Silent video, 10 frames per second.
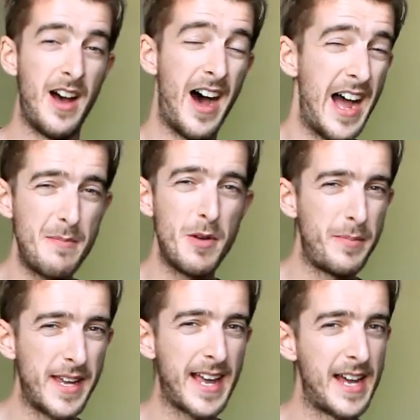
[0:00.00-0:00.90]
I'm a
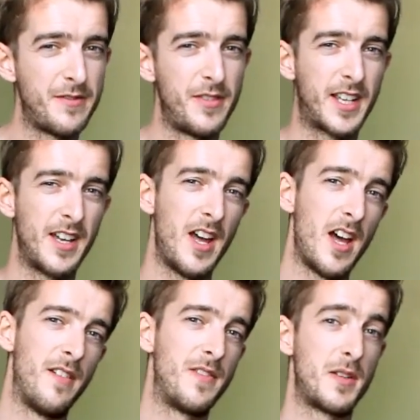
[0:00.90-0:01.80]
big advocate
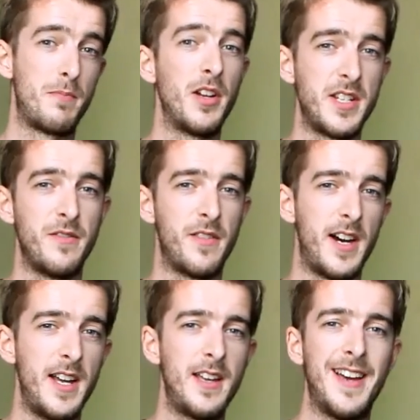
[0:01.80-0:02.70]
of Spotify,